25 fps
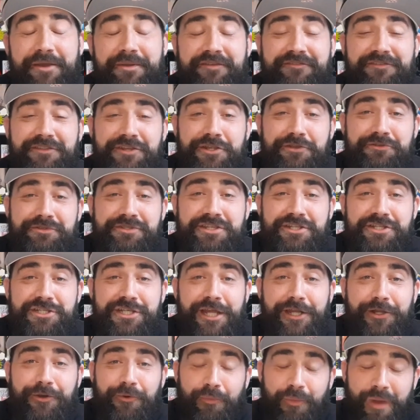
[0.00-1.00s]
If you're new to the
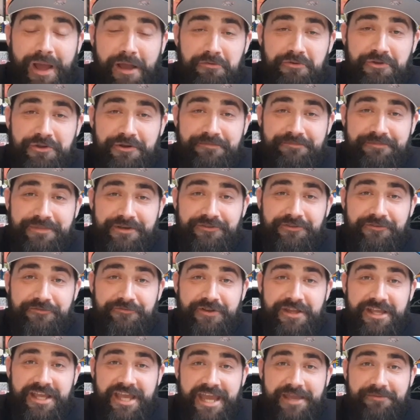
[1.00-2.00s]
channel, welcome, building a
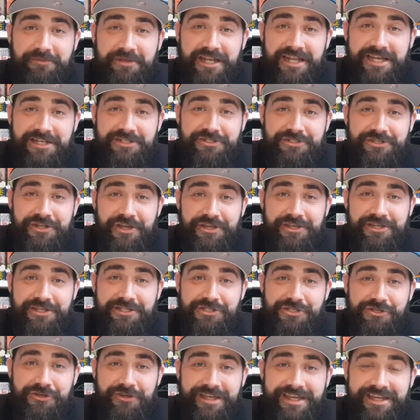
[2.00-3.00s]
free game collection, hope you
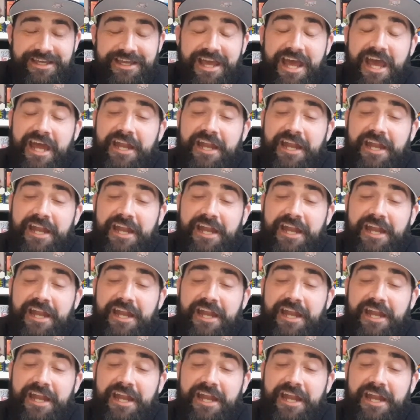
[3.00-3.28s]
enjoy it.